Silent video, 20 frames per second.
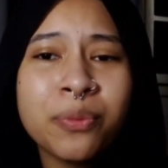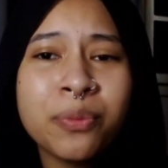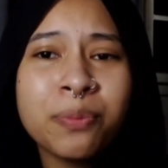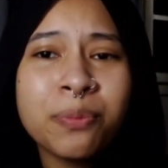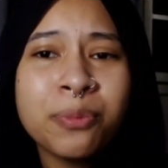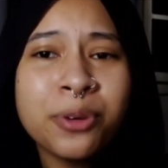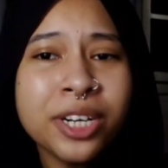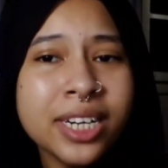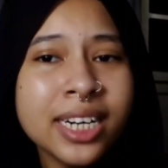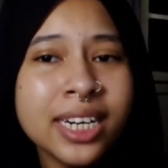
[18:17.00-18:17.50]

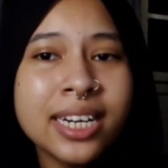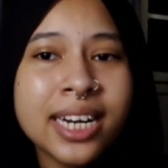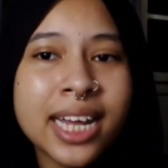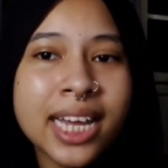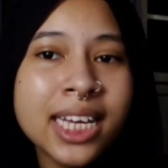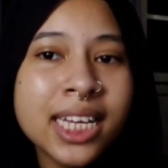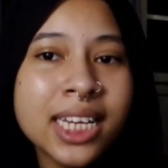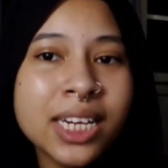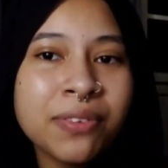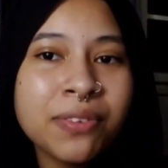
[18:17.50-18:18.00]
pretty
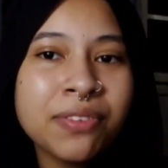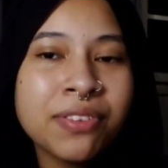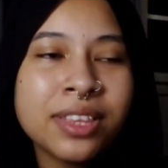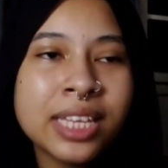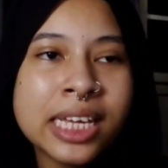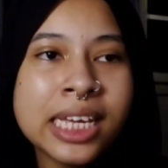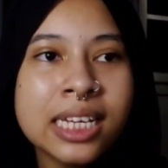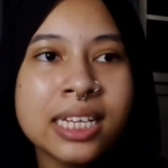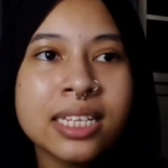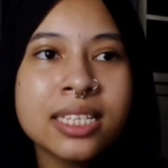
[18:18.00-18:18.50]
negative
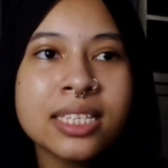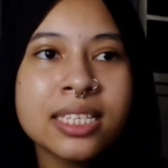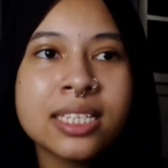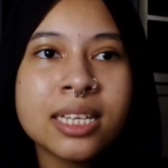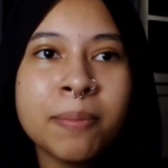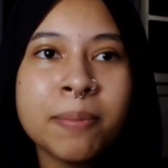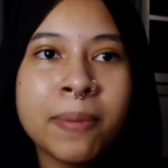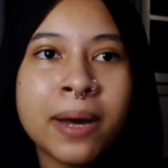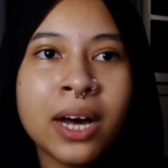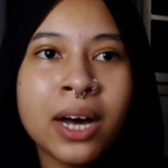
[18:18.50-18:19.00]
things
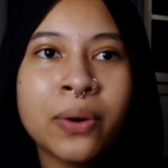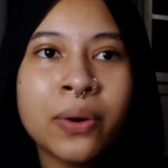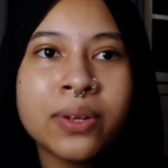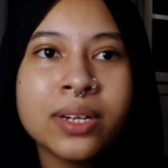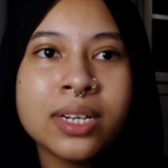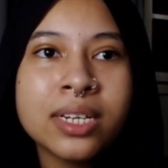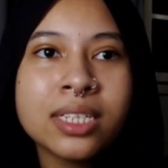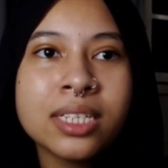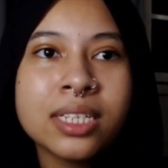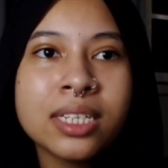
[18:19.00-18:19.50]

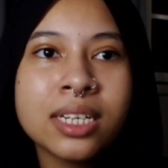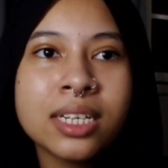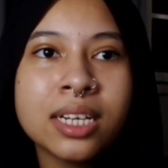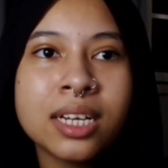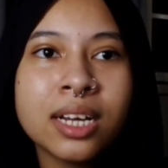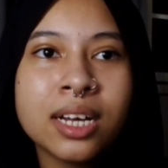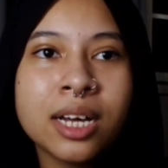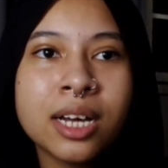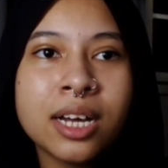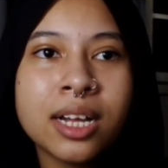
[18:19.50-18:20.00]
about
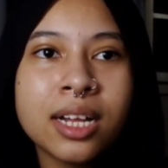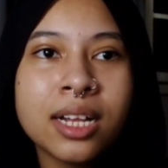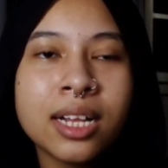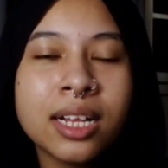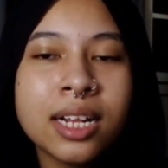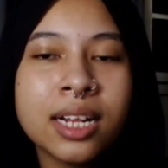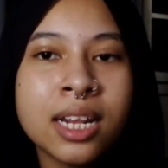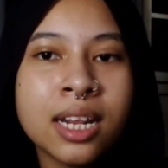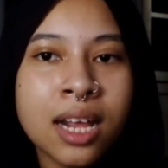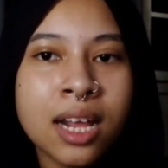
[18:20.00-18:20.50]

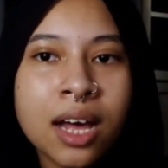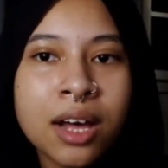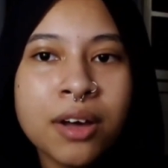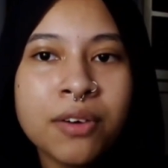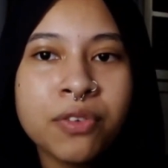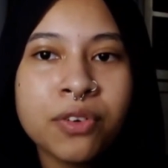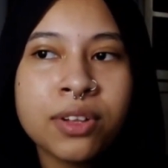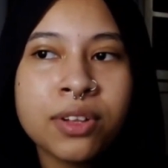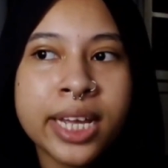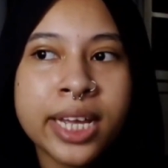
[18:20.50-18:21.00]

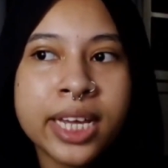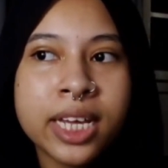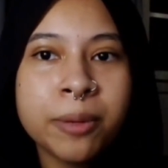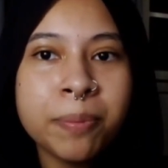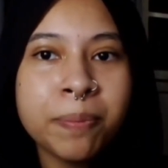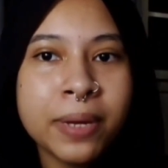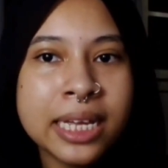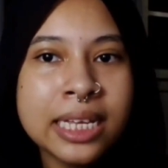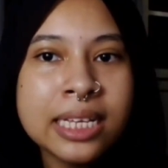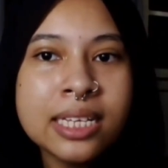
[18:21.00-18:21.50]
love, or like
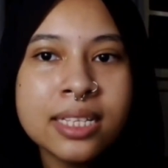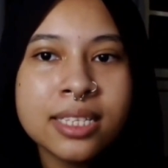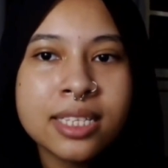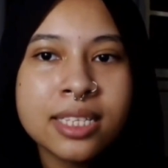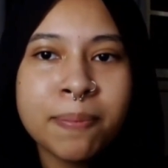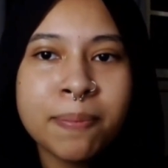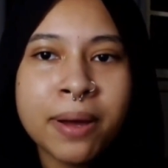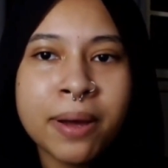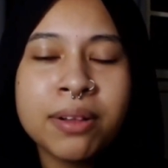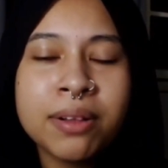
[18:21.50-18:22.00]
opinions
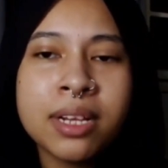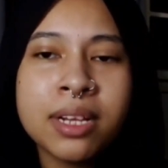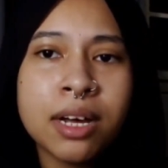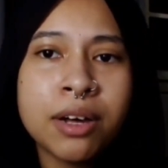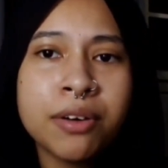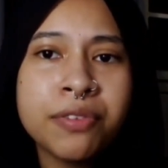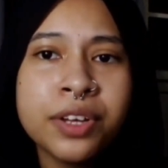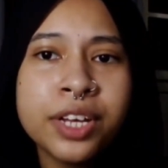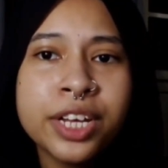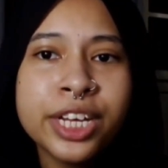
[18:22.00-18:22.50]
about
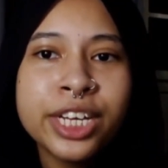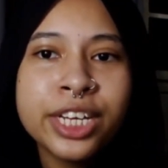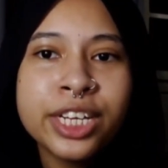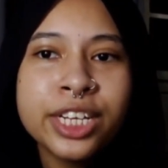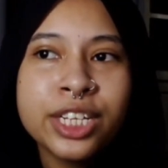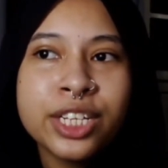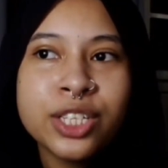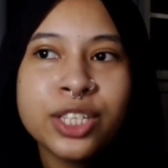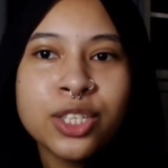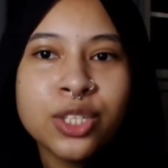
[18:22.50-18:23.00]
love,
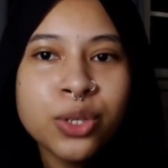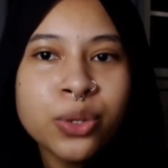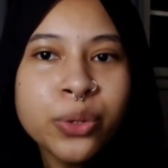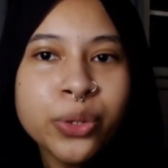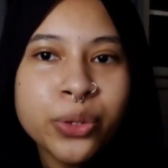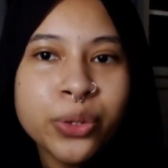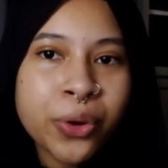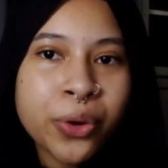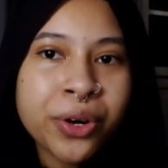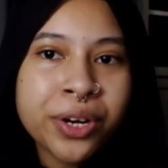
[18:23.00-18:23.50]

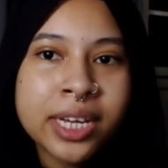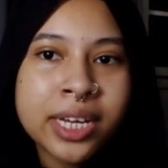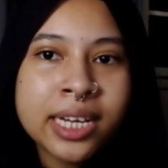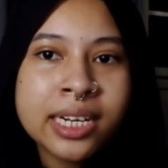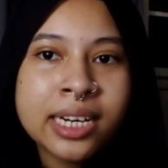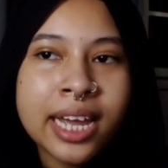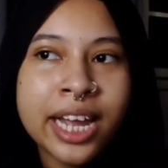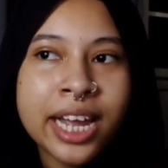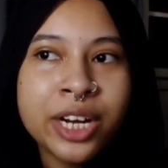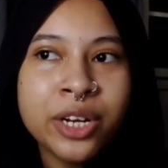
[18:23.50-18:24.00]
to
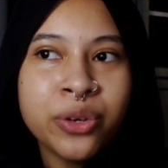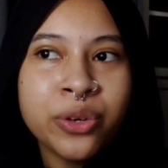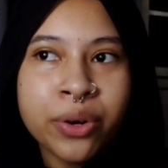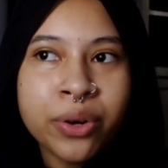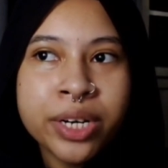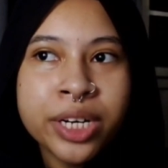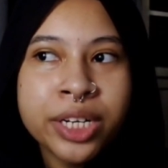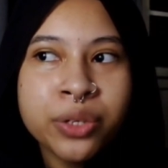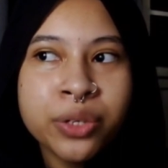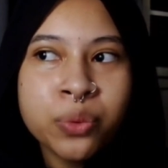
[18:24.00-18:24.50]
Dorian, and
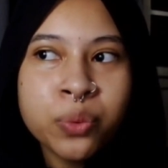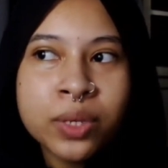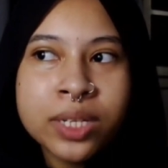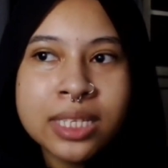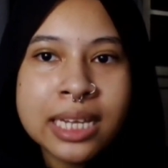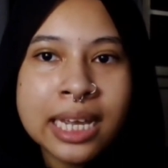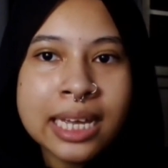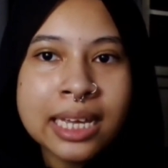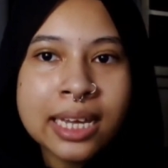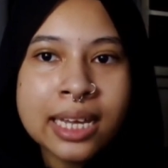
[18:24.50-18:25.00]
Dorian
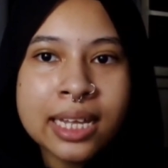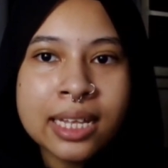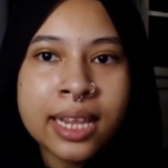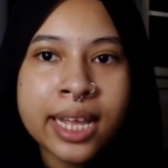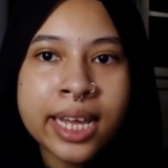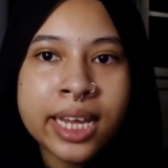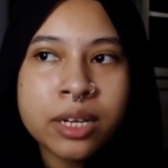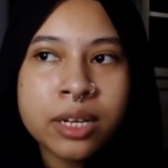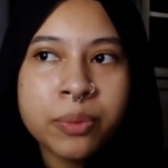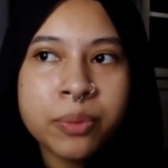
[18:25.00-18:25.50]
would take it
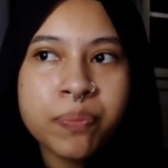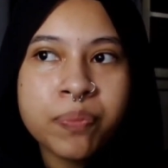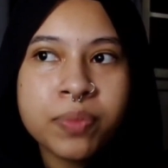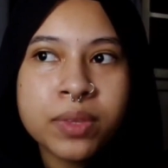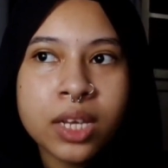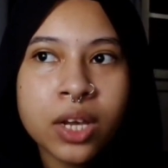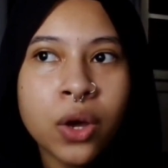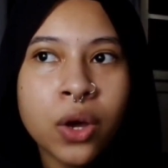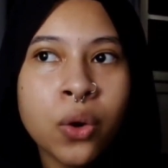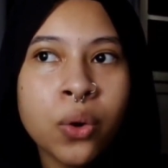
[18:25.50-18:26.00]
like,
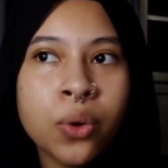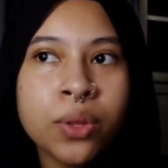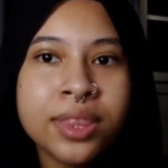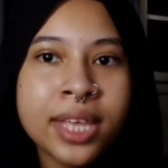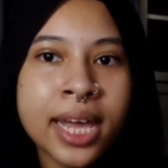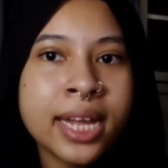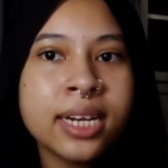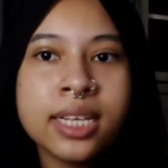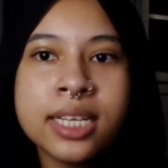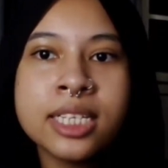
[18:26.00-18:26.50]
oh,
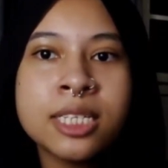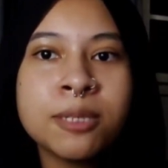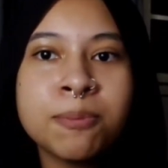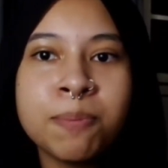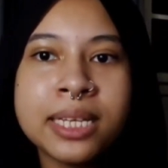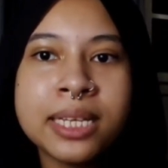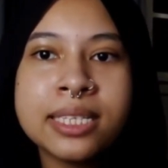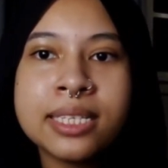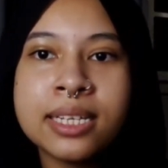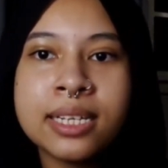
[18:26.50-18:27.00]
that is
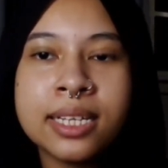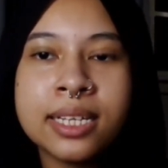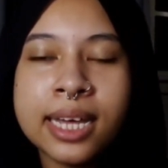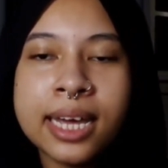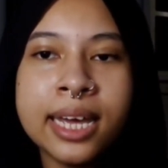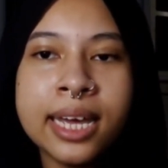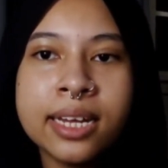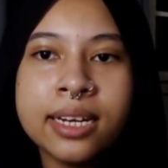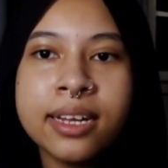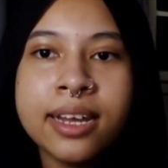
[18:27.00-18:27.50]
basically
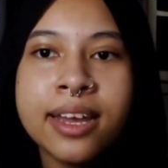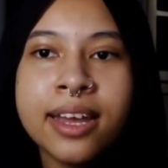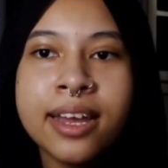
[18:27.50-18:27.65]
it.